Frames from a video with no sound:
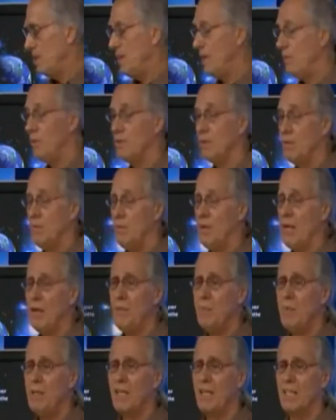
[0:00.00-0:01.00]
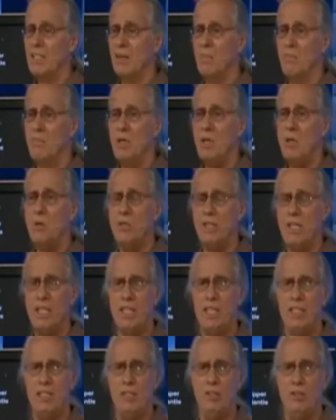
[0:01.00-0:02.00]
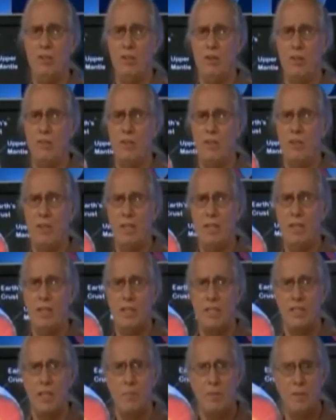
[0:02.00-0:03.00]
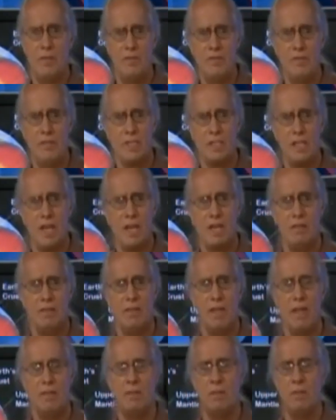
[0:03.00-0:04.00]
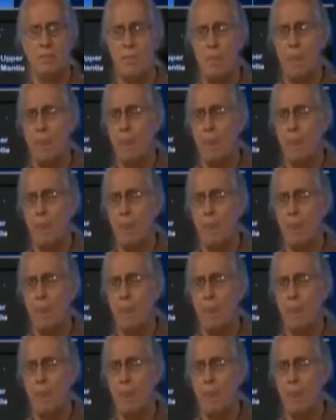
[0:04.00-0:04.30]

it would be like the moon hitting the Earth, something of this kind of level.